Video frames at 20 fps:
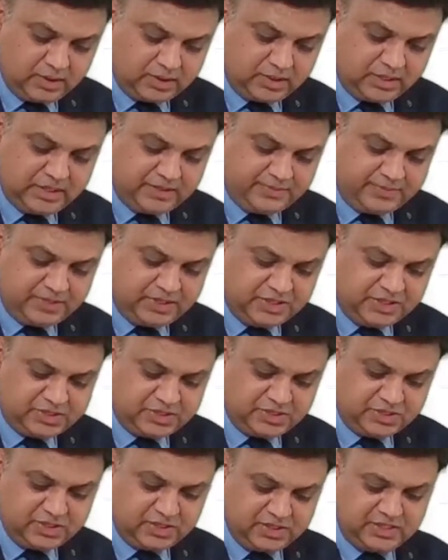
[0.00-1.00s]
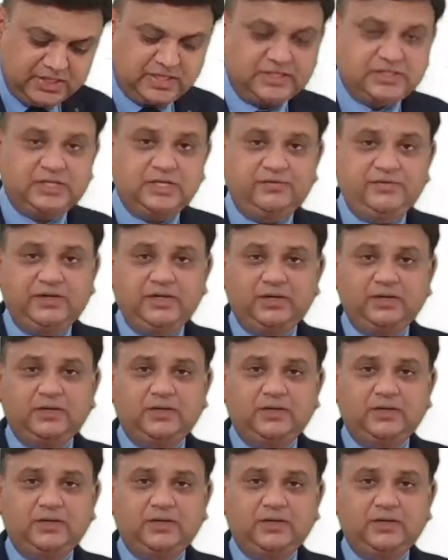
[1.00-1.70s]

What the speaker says: depreciation tax saving.